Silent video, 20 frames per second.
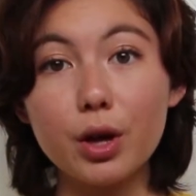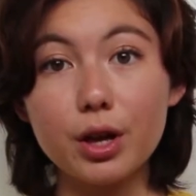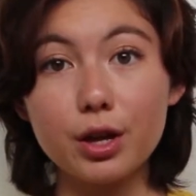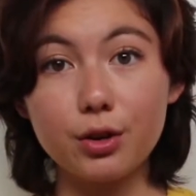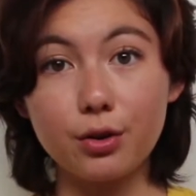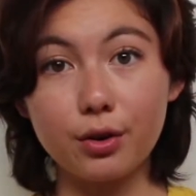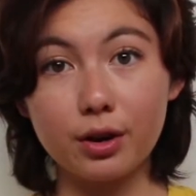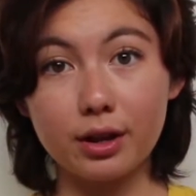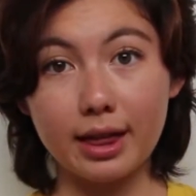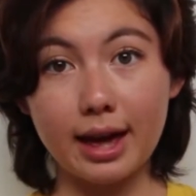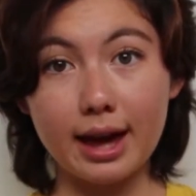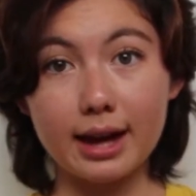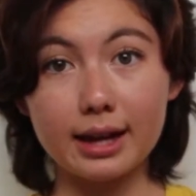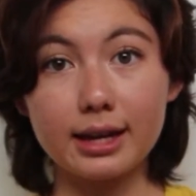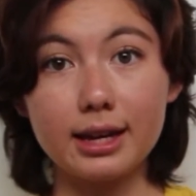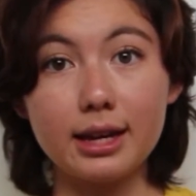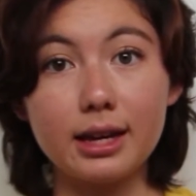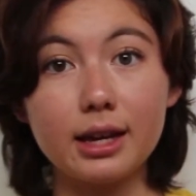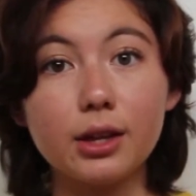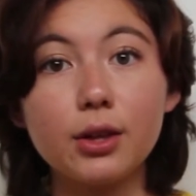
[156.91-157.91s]
what you're
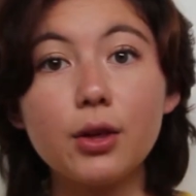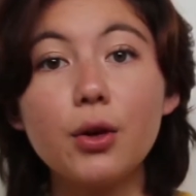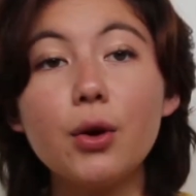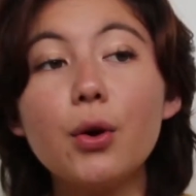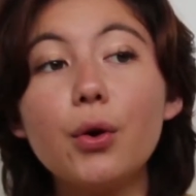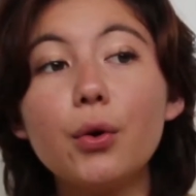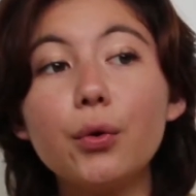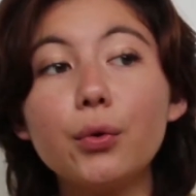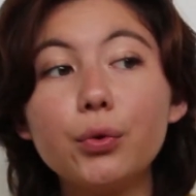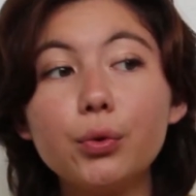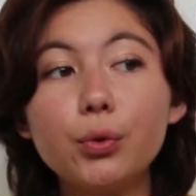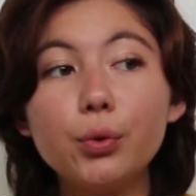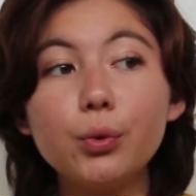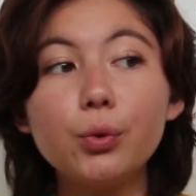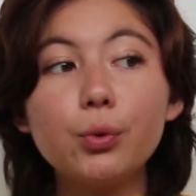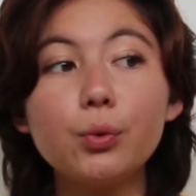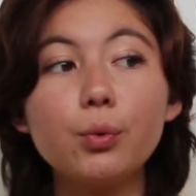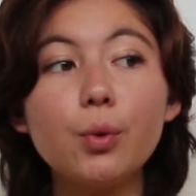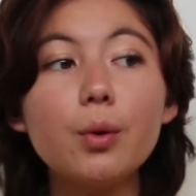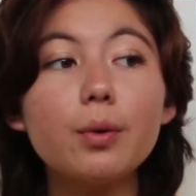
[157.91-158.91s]
lacking,
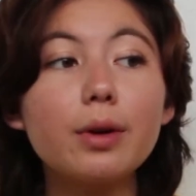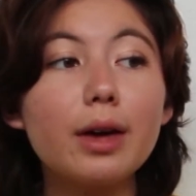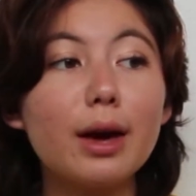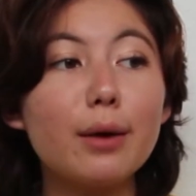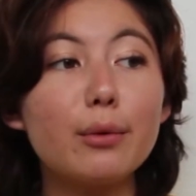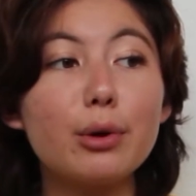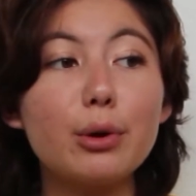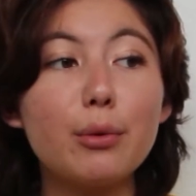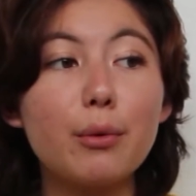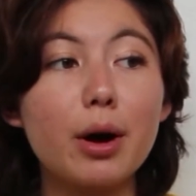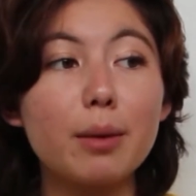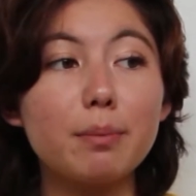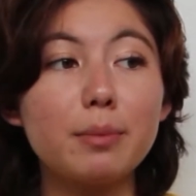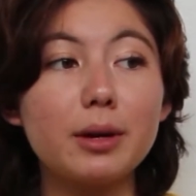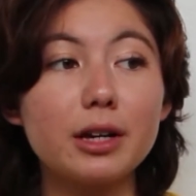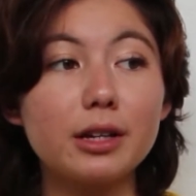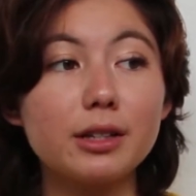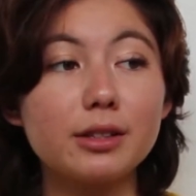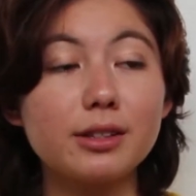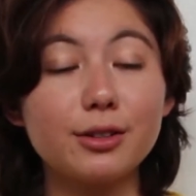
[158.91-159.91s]
you won't get what you want
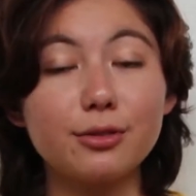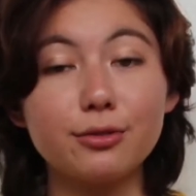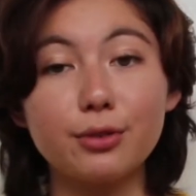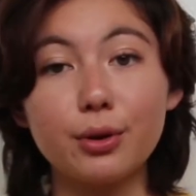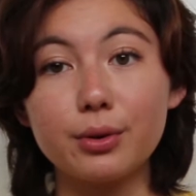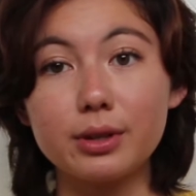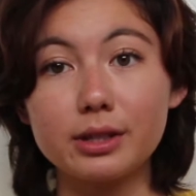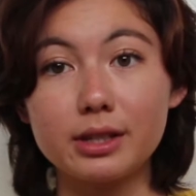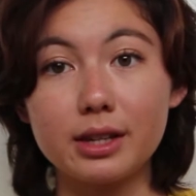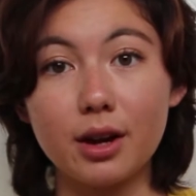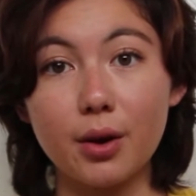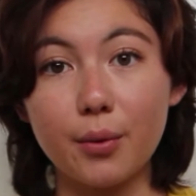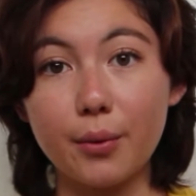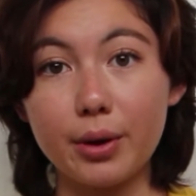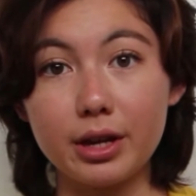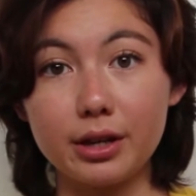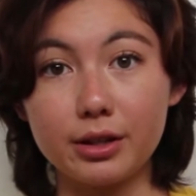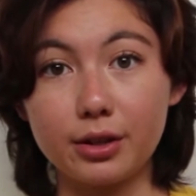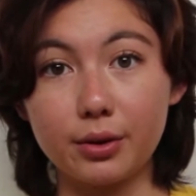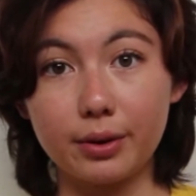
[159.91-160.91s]
because you're focusing on
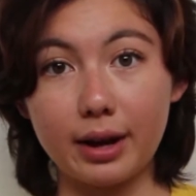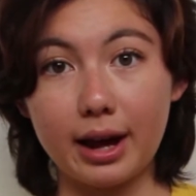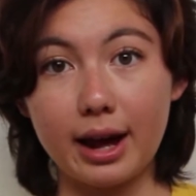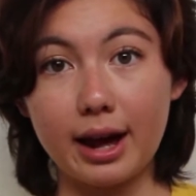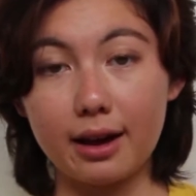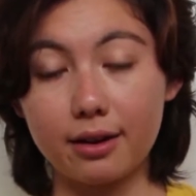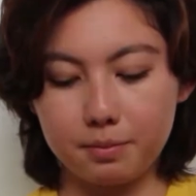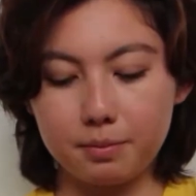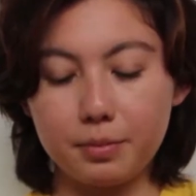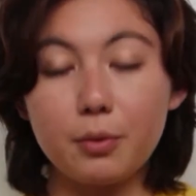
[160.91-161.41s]
what you don't have.